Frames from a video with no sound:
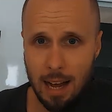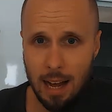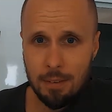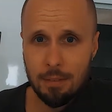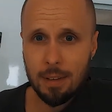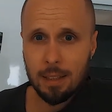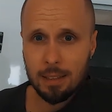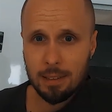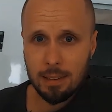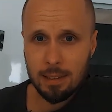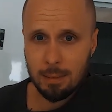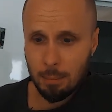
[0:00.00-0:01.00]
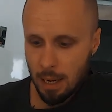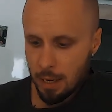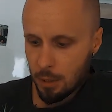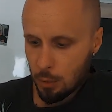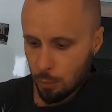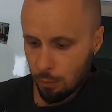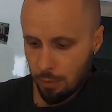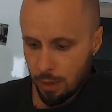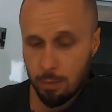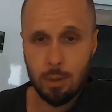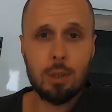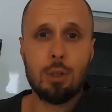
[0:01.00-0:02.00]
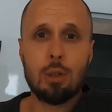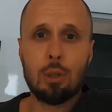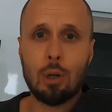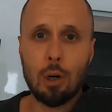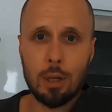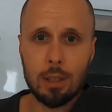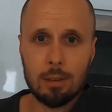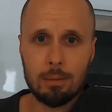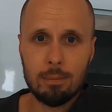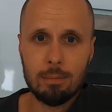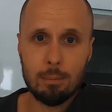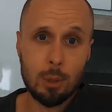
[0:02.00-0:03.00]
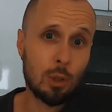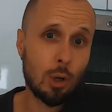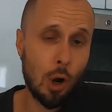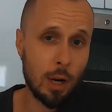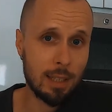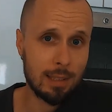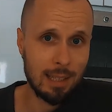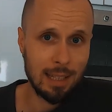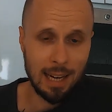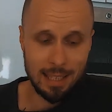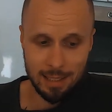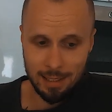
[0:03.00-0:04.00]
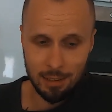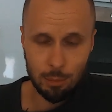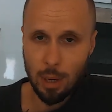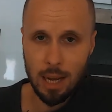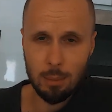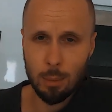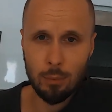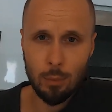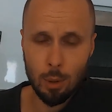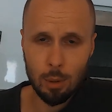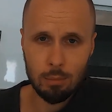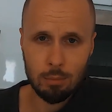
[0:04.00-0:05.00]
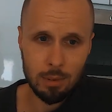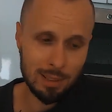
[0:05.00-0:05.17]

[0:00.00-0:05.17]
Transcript: I think this is my new favorite gin tonic because honestly I didn't try it before.